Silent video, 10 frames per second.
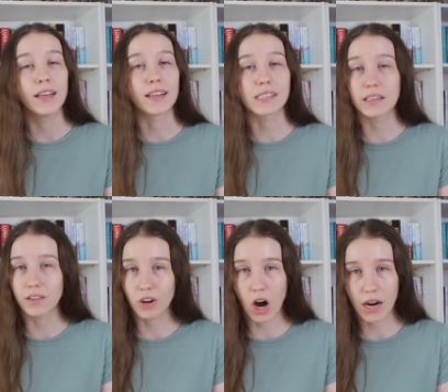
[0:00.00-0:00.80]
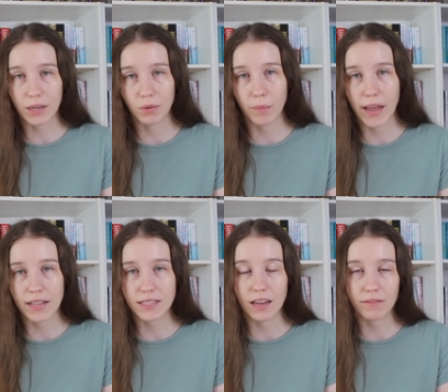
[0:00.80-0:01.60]
This is another hockey
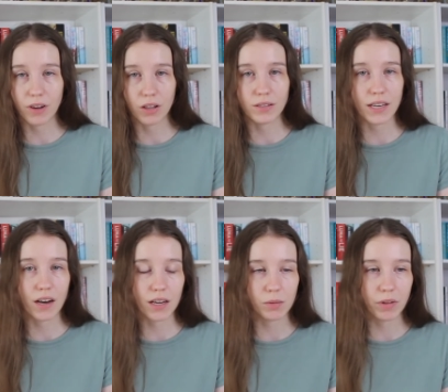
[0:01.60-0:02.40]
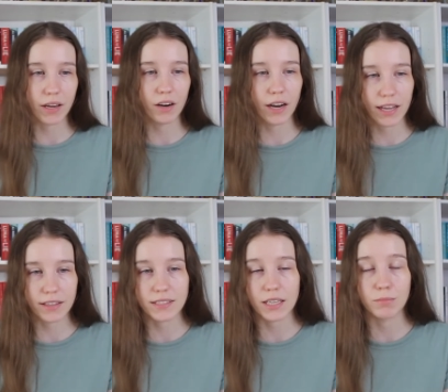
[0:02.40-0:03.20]
romance. It follows a hockey player and
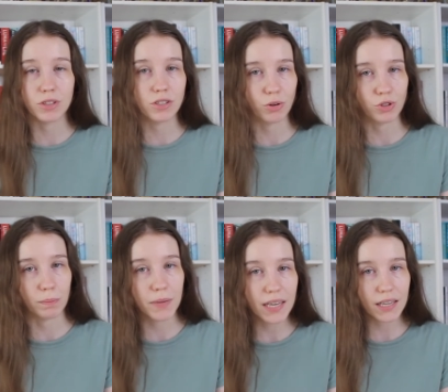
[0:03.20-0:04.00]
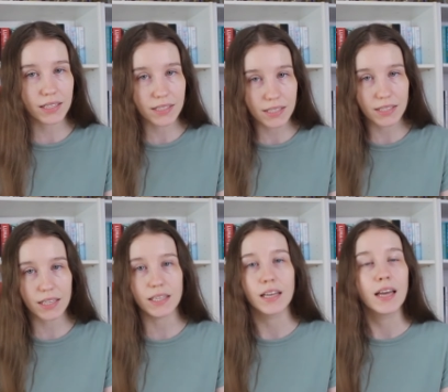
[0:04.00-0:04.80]
the team's social media
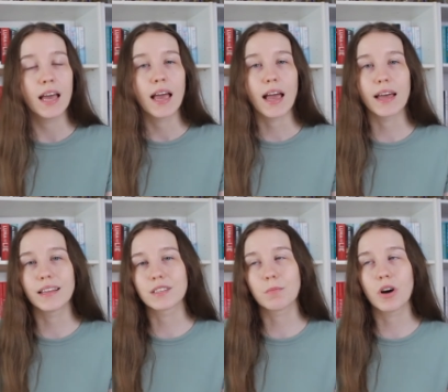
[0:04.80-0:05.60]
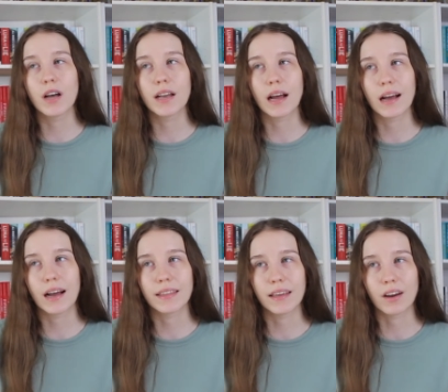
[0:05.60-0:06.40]
assistant. And this one,
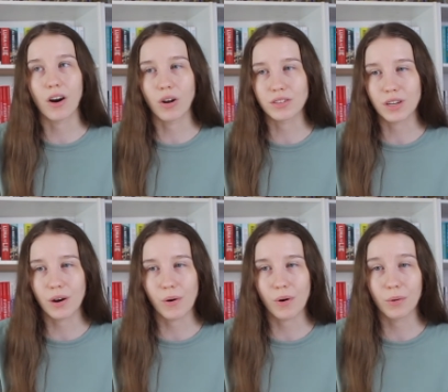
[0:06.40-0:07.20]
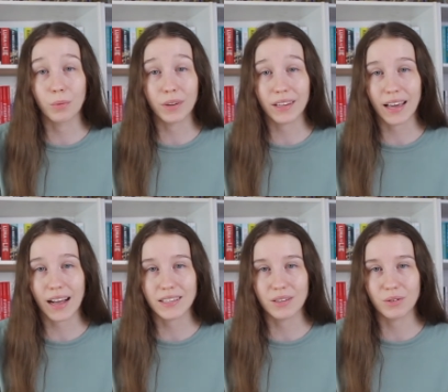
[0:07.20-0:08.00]
I think, also really
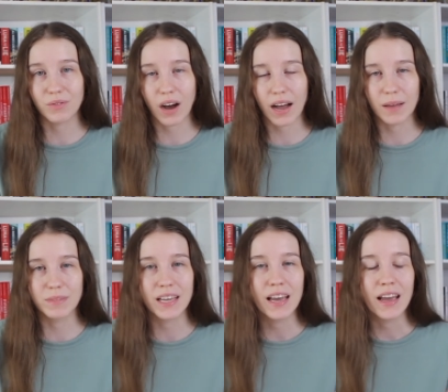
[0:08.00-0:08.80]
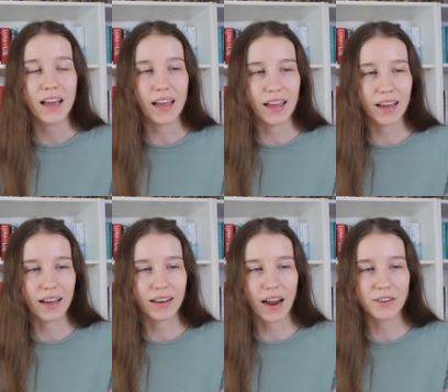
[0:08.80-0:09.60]
has those vibes.
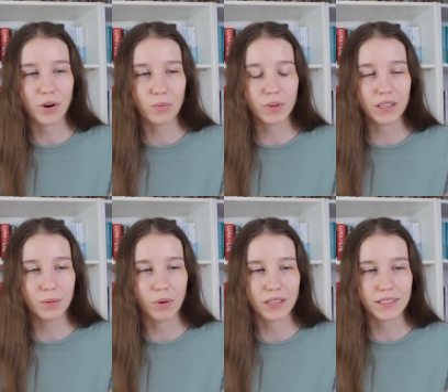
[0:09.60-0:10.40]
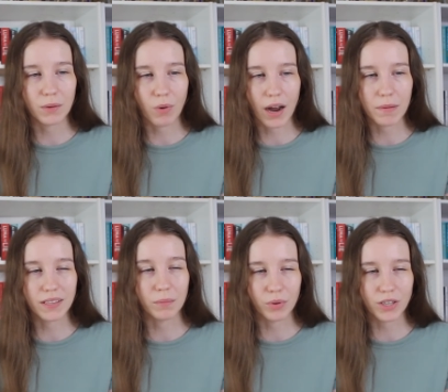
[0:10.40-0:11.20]
And I don't really want to say why
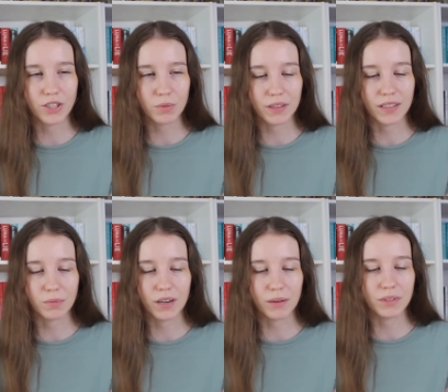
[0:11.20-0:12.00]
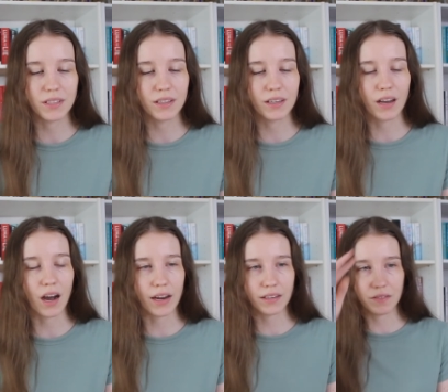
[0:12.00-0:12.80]
because I'm pretty sure with this one it was
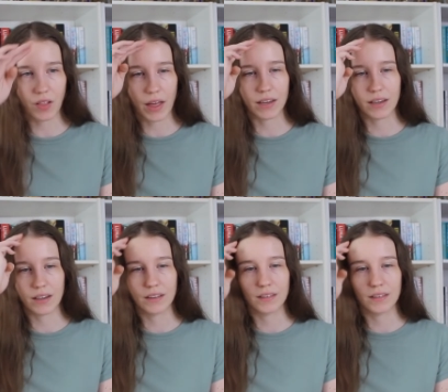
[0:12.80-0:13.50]
kind of like